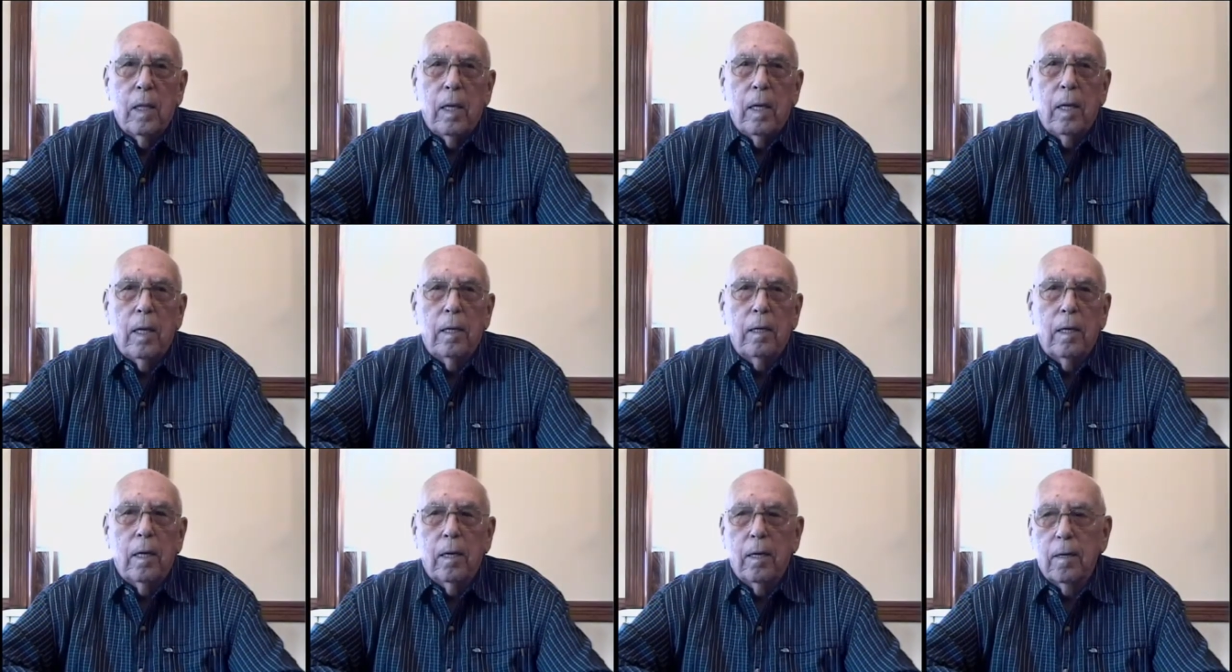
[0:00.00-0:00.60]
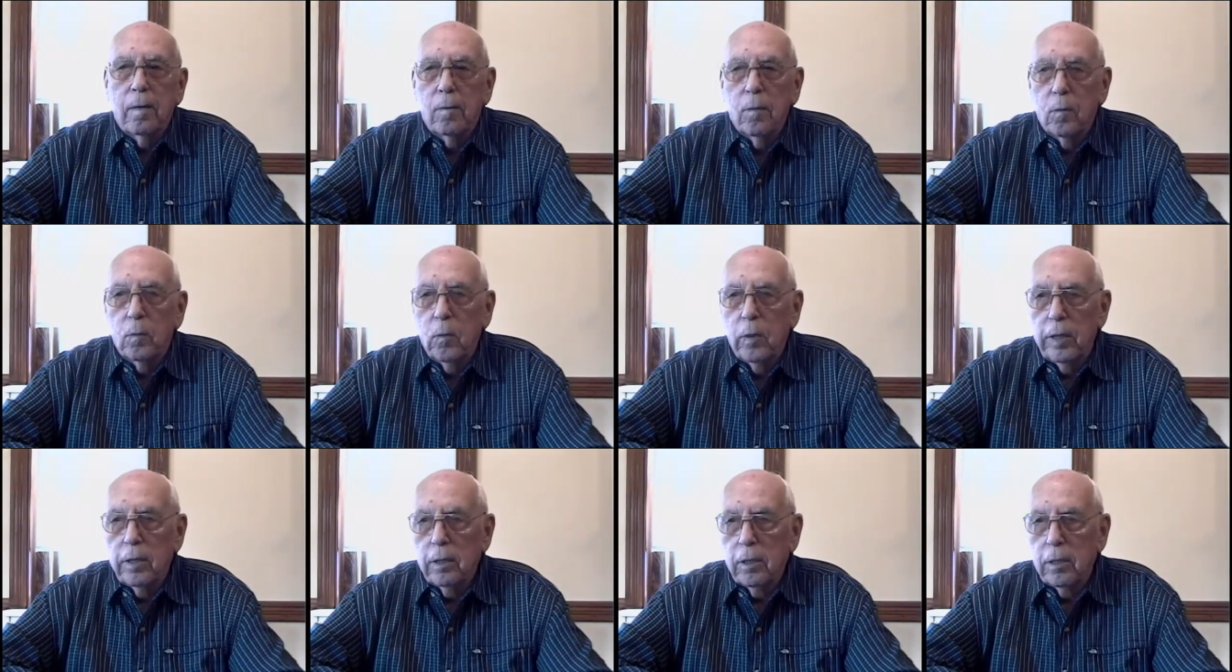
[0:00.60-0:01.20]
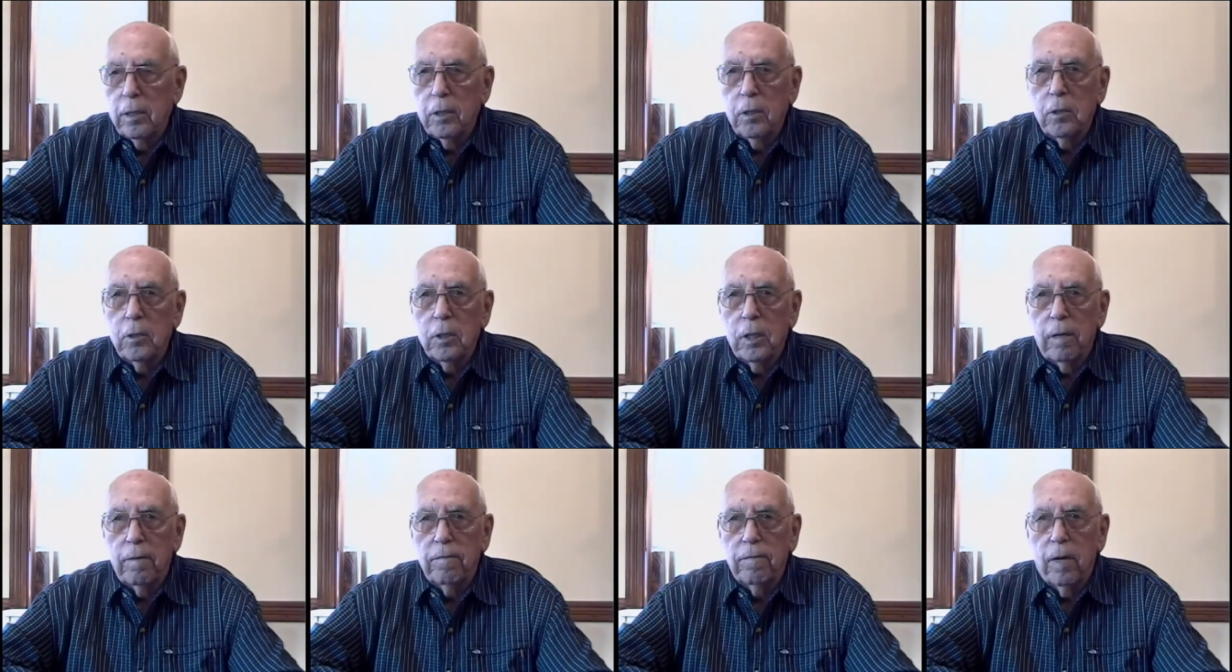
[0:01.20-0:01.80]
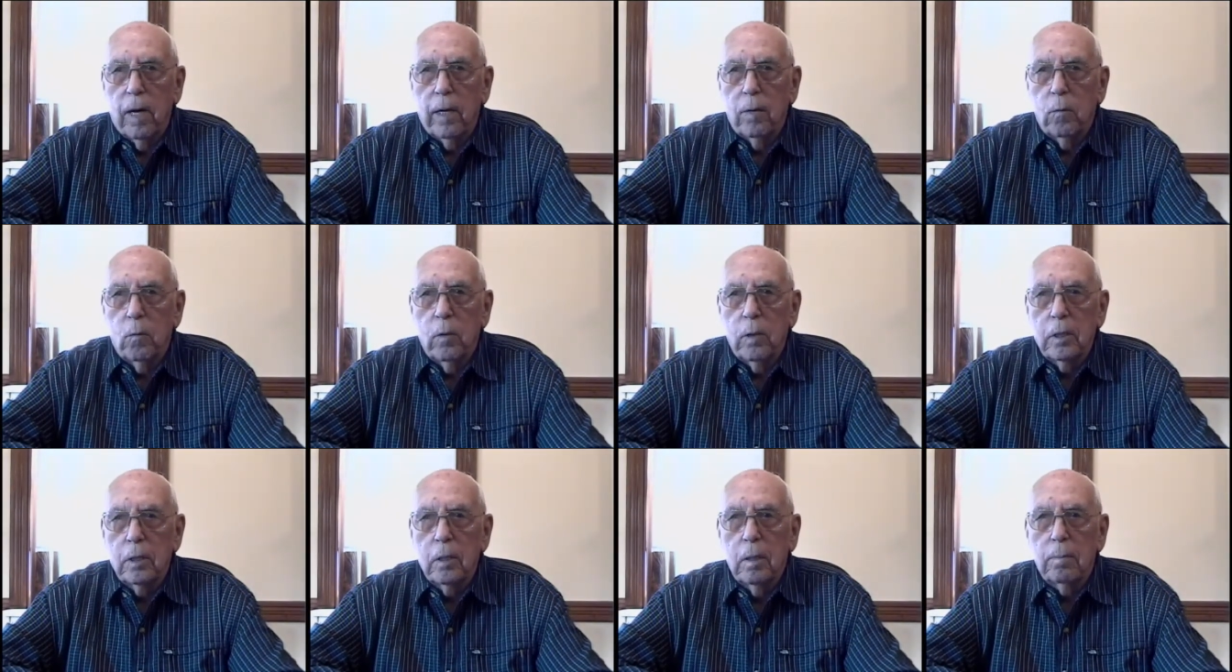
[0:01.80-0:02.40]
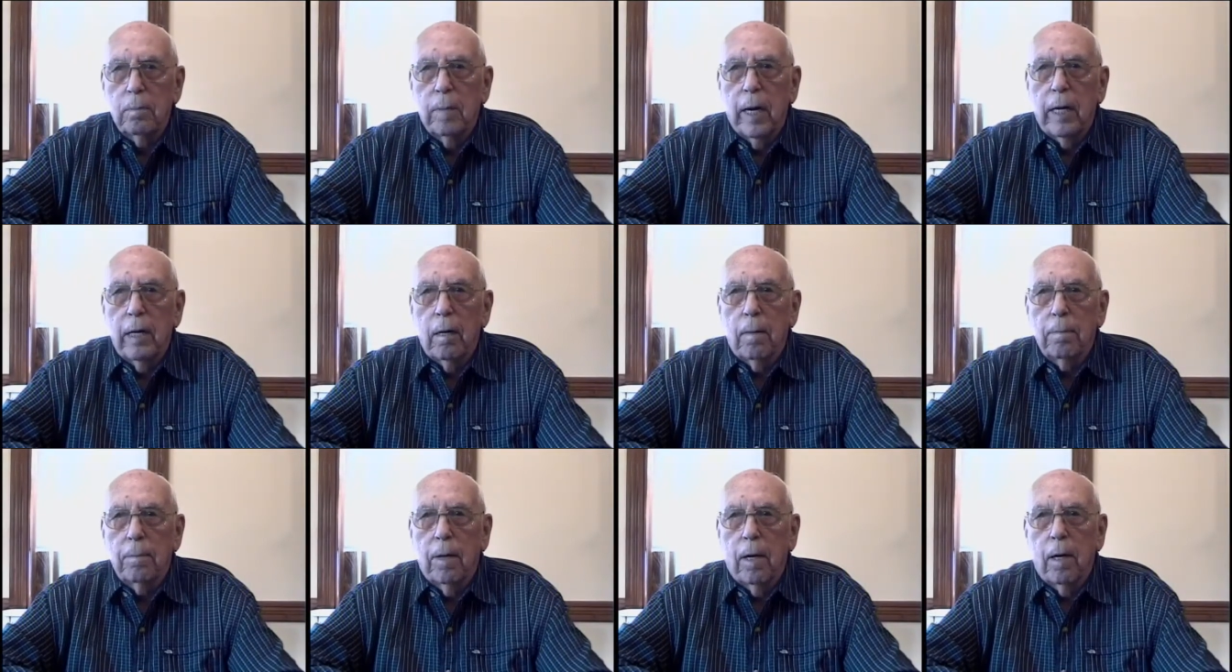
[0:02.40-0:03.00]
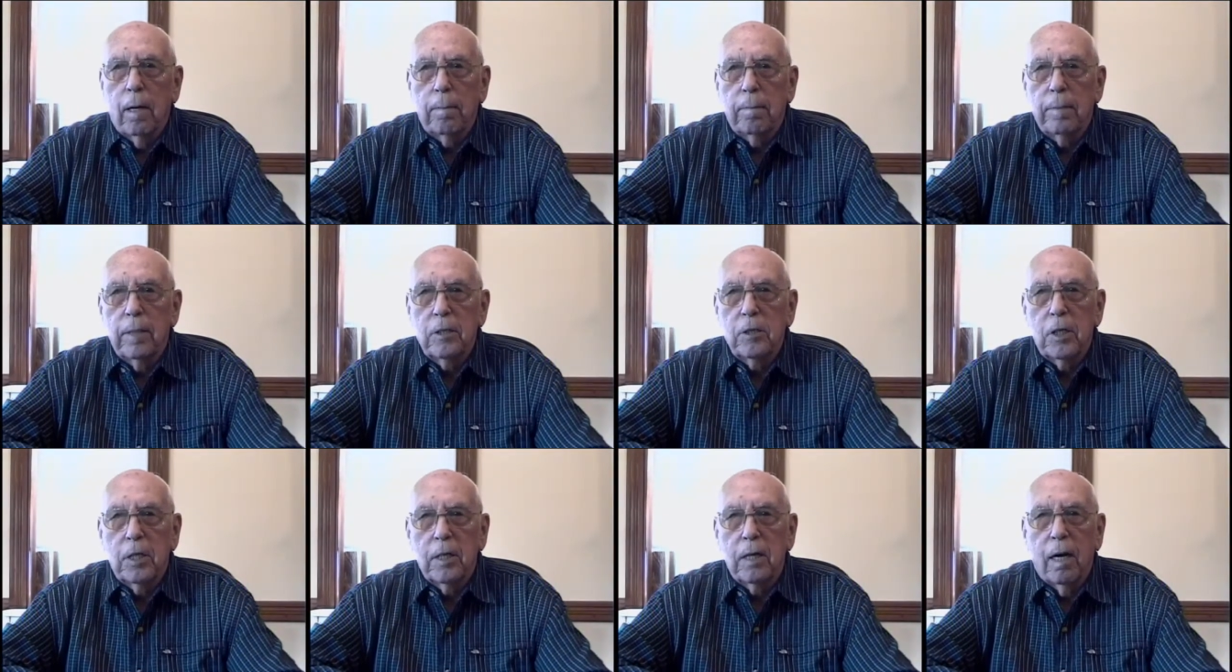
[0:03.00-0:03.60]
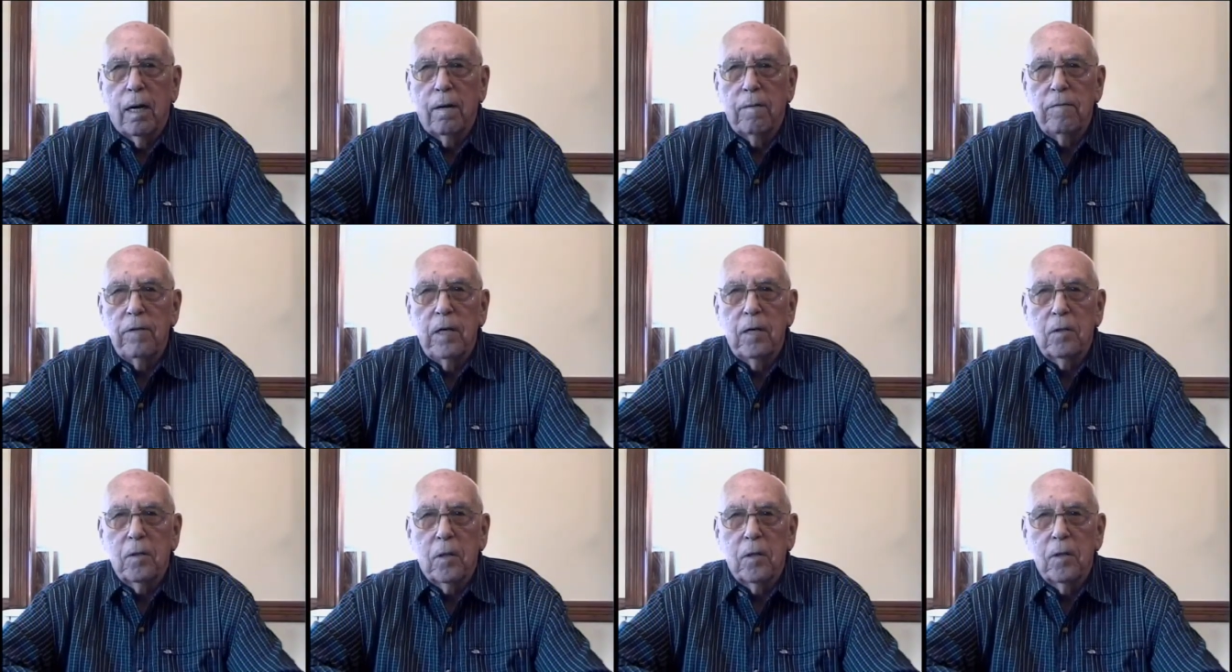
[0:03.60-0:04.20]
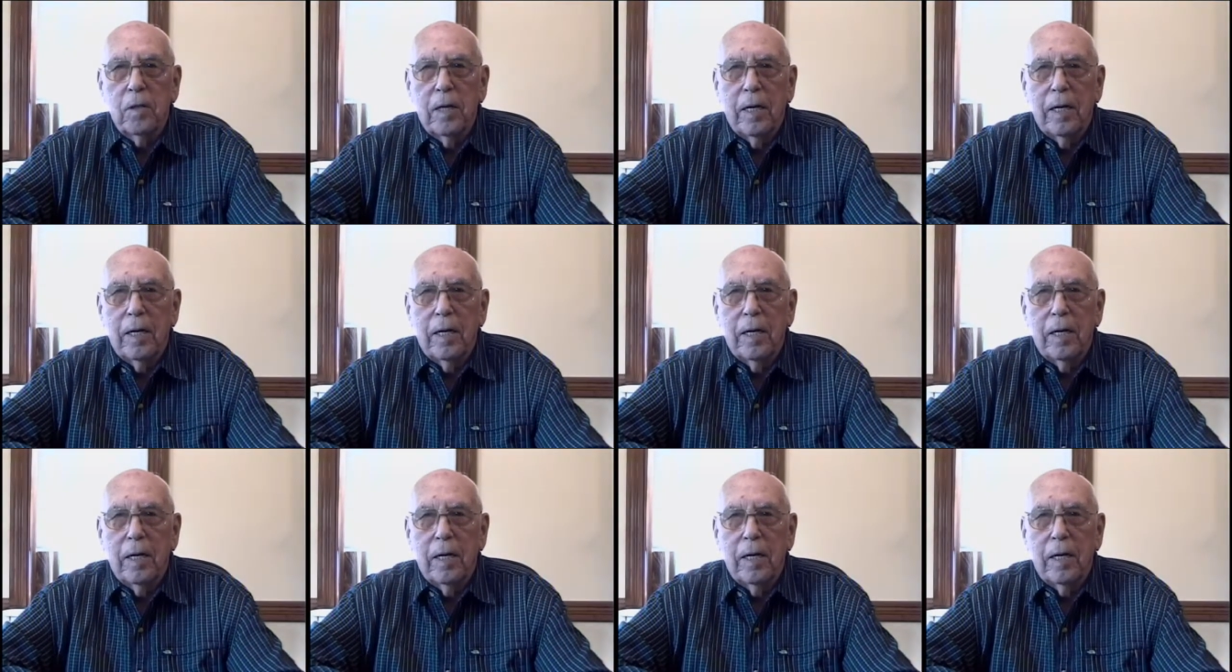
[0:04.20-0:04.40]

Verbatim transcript: and we could usually find one minor part missing on a vehicle,